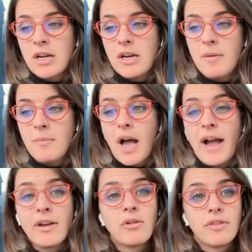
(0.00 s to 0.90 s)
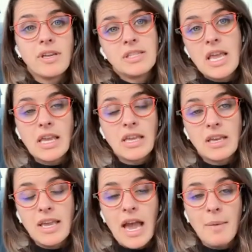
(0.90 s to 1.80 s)
Um, I don't think taking
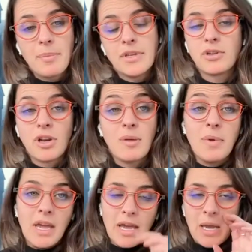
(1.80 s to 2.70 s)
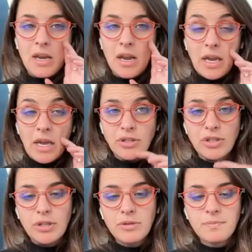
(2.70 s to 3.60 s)
a gap is going to be a hit
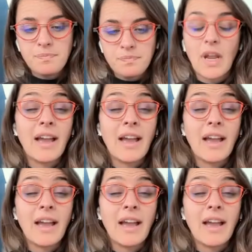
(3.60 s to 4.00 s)
against you.